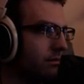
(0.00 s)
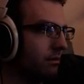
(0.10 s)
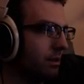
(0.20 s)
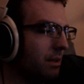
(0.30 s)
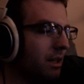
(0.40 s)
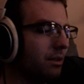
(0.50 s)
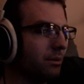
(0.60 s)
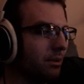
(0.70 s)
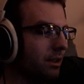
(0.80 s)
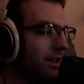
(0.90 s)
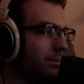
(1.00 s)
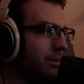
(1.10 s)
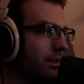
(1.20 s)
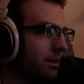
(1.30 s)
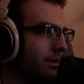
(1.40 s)
Demeter's really out of
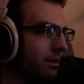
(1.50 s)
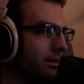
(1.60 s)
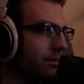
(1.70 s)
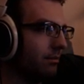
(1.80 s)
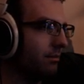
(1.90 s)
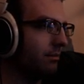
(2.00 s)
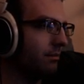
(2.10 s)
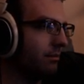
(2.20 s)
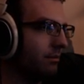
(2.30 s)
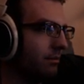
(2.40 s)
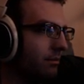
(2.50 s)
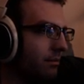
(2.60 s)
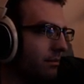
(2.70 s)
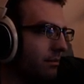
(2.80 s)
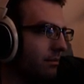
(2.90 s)
place though.
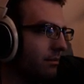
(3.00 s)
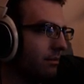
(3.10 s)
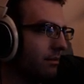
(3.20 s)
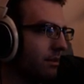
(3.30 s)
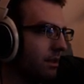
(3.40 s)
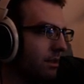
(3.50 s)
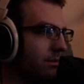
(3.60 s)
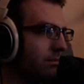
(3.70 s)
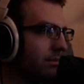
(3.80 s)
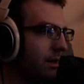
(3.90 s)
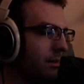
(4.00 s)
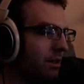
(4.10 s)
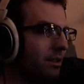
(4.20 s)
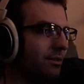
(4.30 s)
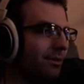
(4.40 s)
It's like some, I mean,
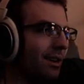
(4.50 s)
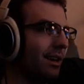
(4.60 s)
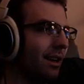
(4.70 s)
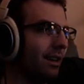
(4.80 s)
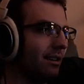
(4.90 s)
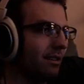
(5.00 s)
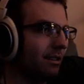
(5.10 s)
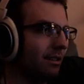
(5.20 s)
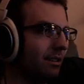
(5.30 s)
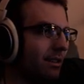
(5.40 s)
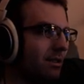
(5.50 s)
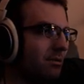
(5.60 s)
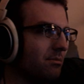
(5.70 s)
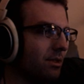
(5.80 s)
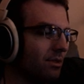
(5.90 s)
she's fine,
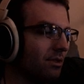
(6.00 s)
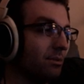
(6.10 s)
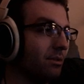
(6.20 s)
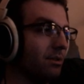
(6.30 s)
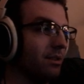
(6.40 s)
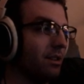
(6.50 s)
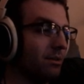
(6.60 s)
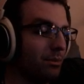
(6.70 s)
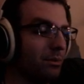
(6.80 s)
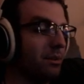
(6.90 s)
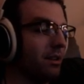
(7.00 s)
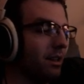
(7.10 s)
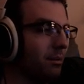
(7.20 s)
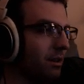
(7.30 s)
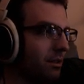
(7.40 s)
but she's really, it's really
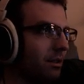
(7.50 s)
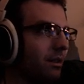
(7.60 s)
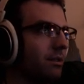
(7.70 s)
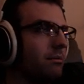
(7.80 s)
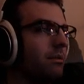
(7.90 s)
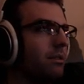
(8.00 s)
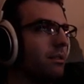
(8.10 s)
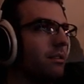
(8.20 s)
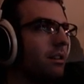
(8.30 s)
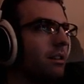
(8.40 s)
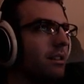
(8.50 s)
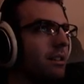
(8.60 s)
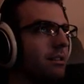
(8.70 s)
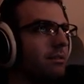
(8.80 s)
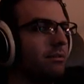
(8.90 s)
anime. Just like some fucking
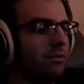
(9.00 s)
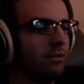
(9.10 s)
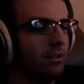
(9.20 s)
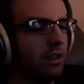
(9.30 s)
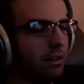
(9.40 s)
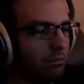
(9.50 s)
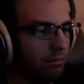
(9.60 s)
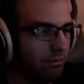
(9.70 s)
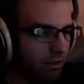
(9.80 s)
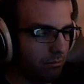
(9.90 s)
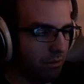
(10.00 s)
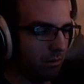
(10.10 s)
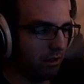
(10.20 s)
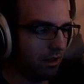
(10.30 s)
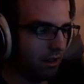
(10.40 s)
lolly flying, or
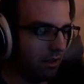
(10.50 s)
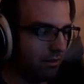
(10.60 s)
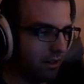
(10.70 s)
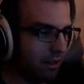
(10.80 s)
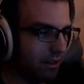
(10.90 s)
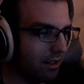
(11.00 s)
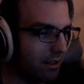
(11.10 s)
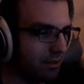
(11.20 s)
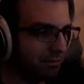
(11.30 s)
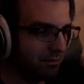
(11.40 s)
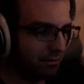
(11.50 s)
bubbly lolly flying around.